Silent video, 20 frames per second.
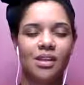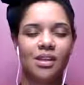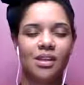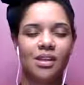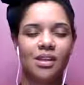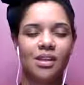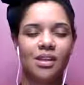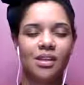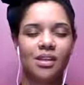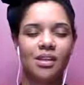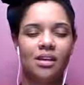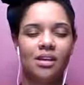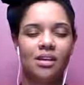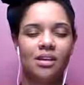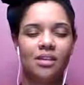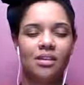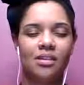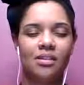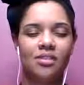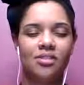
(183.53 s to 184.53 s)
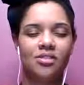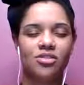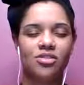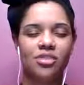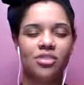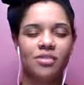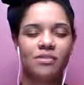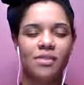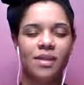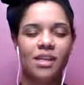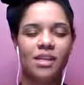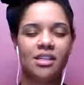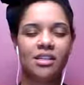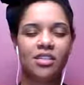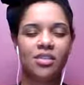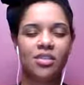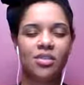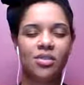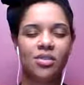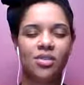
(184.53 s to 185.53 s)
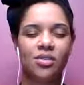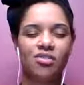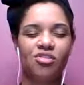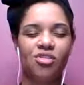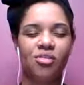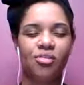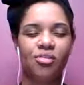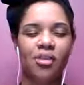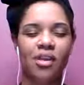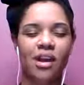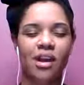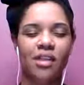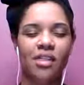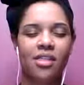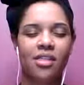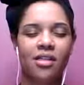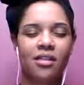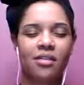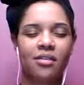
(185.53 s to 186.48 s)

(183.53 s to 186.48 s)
And just begin to notice your breath.